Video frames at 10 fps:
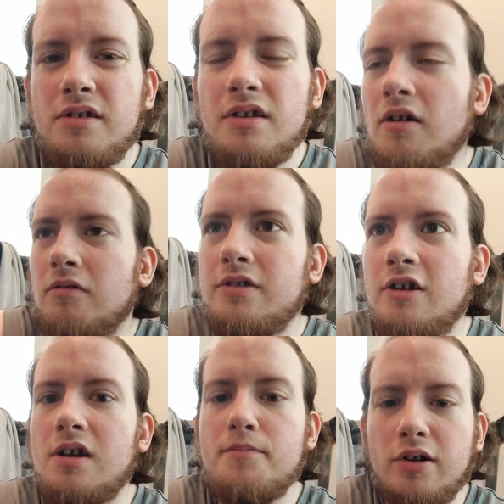No, they're
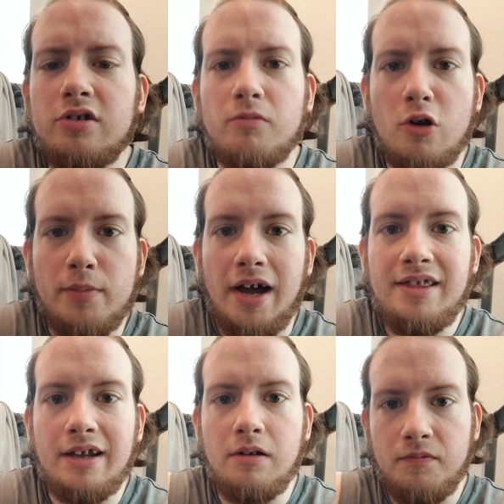going to build a
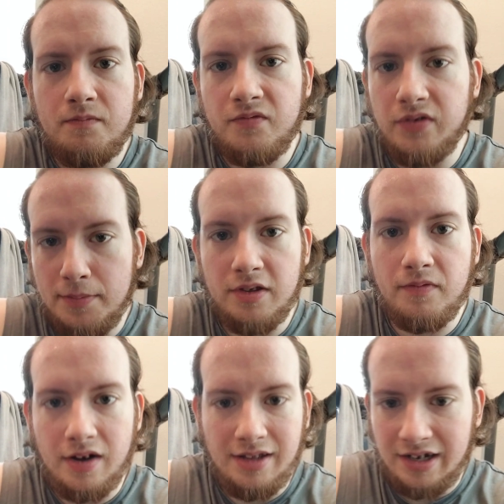robot that can
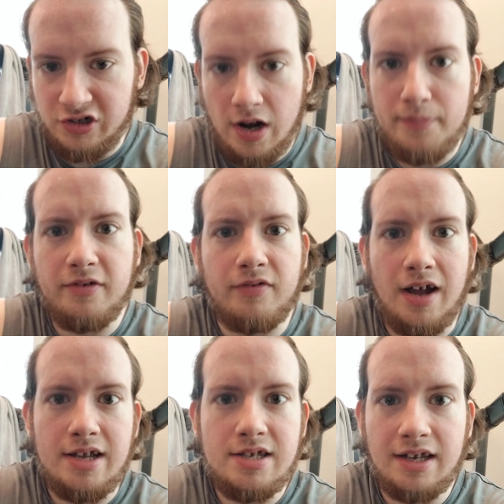that can drop the
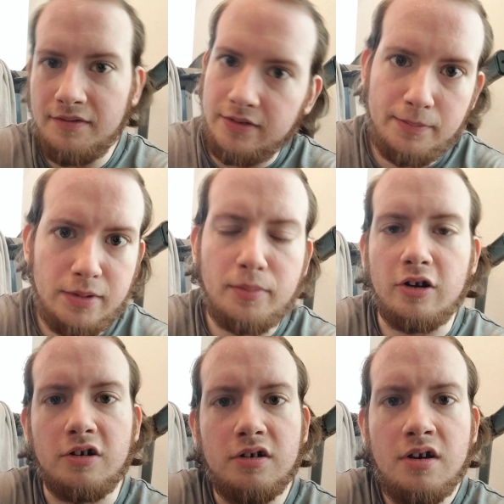fries, that can flip the
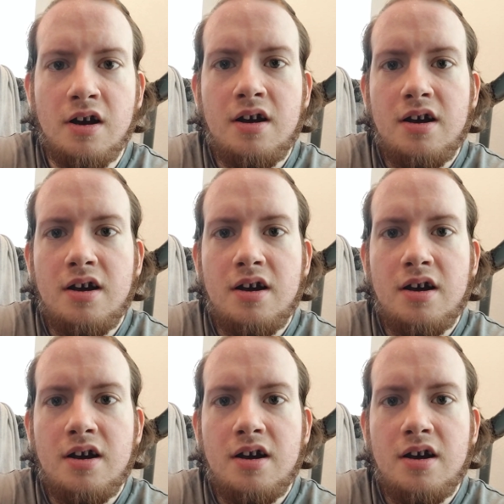burger,